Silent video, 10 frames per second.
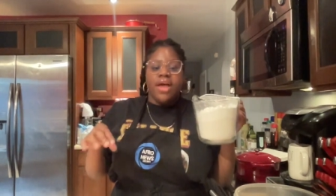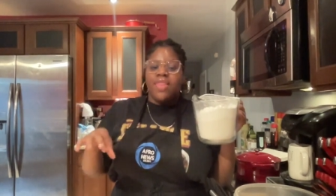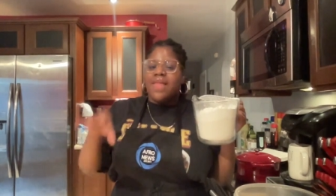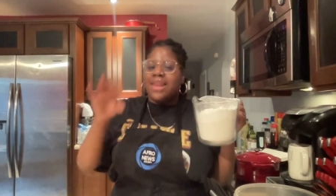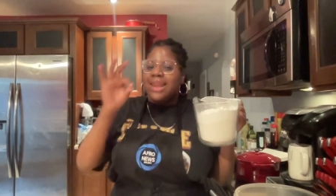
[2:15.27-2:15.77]

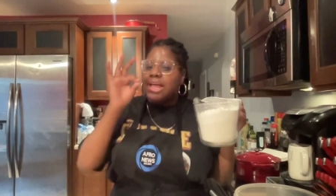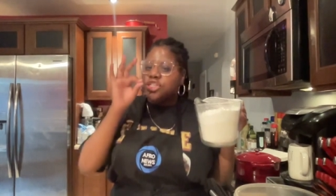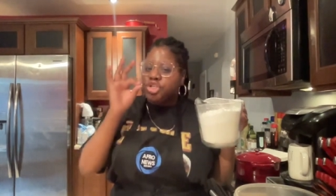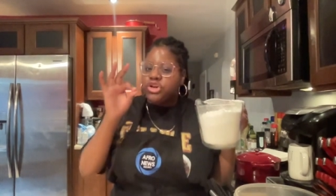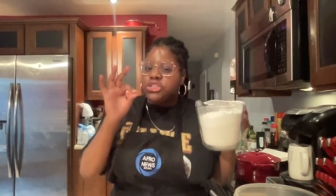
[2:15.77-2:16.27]
that nice
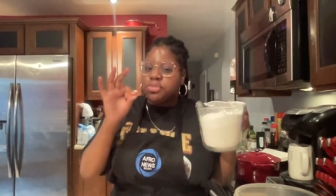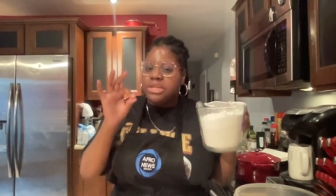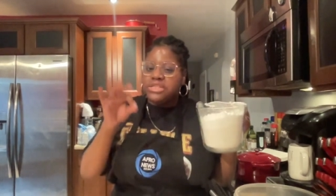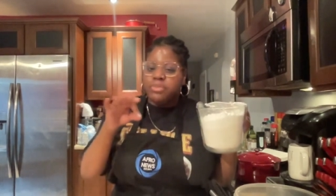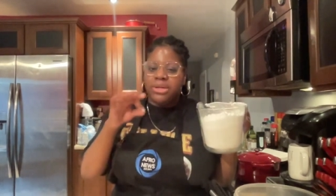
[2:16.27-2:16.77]

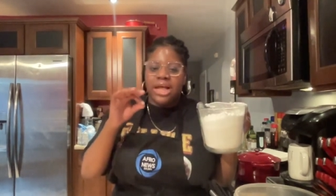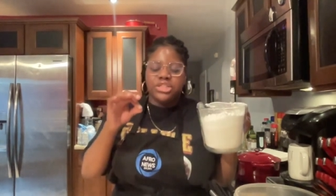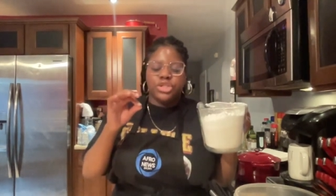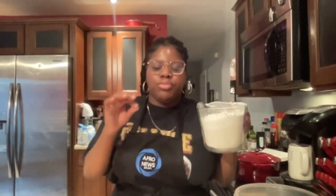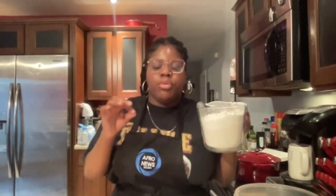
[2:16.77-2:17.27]
crispiness, but not
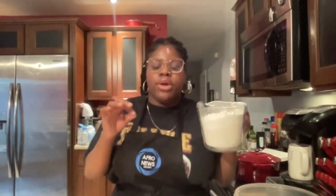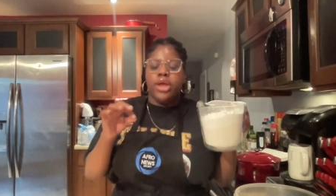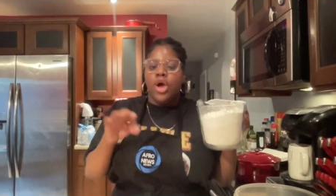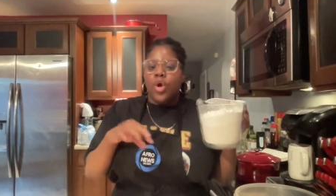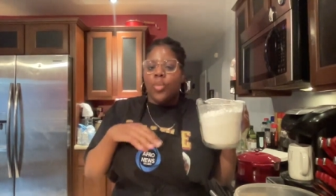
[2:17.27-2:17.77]
to the point
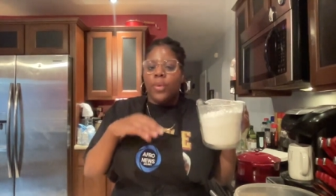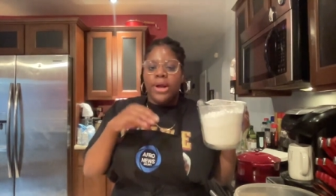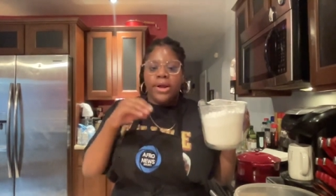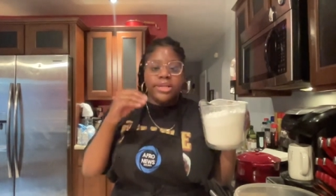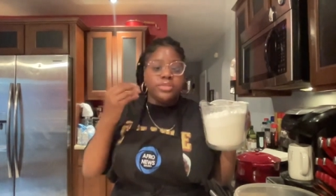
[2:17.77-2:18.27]

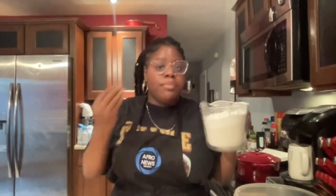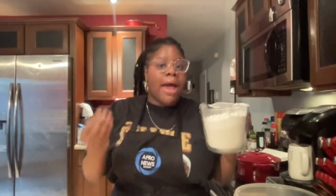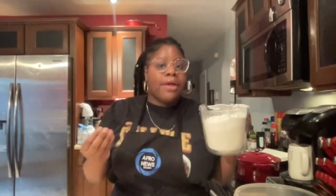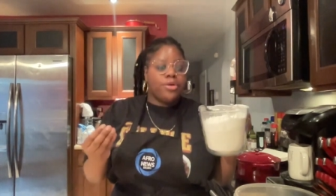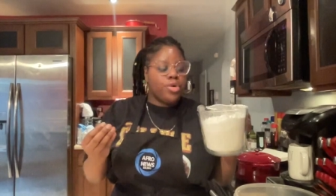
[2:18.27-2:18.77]
where it's
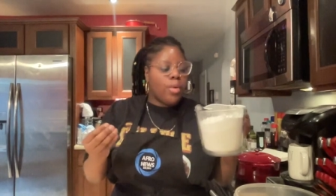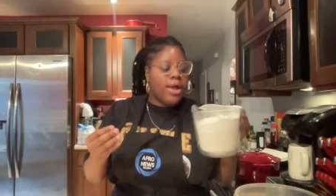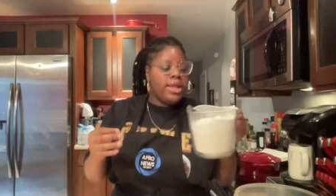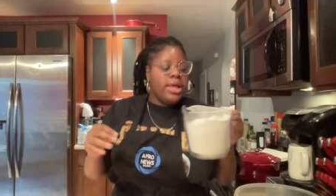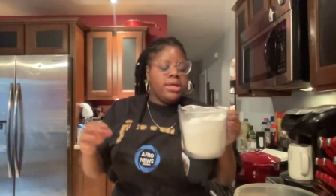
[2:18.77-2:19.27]
battered quite.